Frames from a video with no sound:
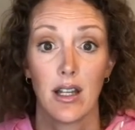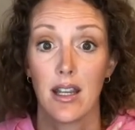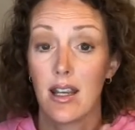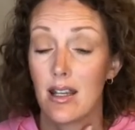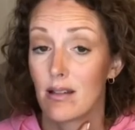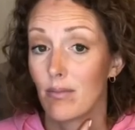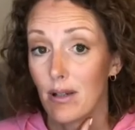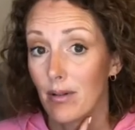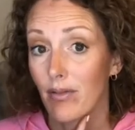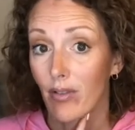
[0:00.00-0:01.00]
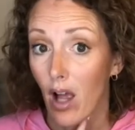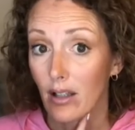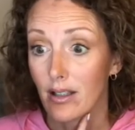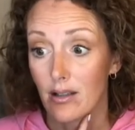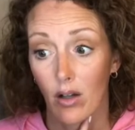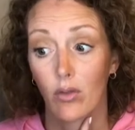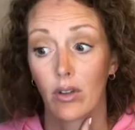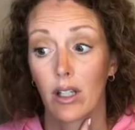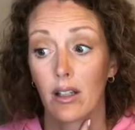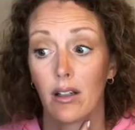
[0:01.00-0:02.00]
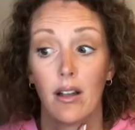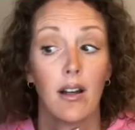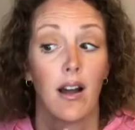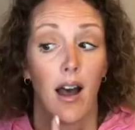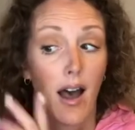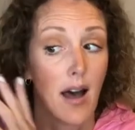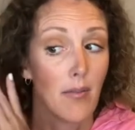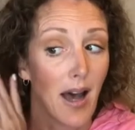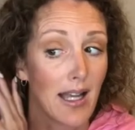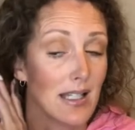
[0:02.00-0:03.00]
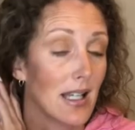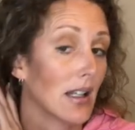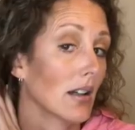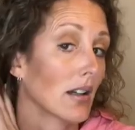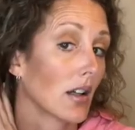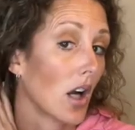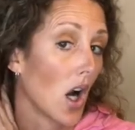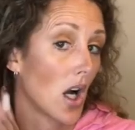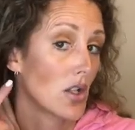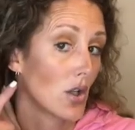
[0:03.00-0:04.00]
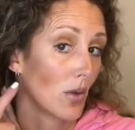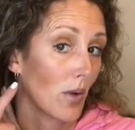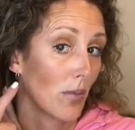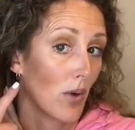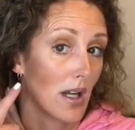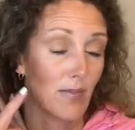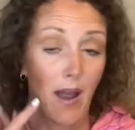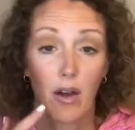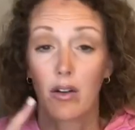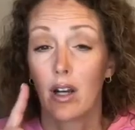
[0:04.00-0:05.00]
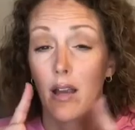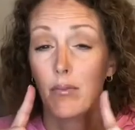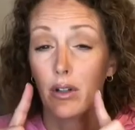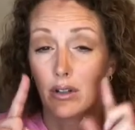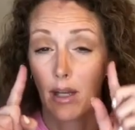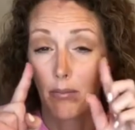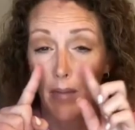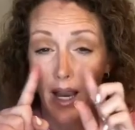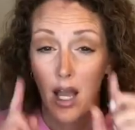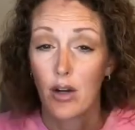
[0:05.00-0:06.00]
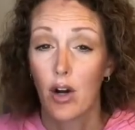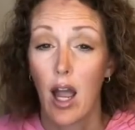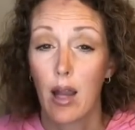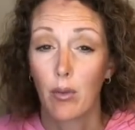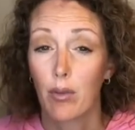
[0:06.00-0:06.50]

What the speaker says: is BB Flawless only. I did contour with pressed powder, and I built up my under eye with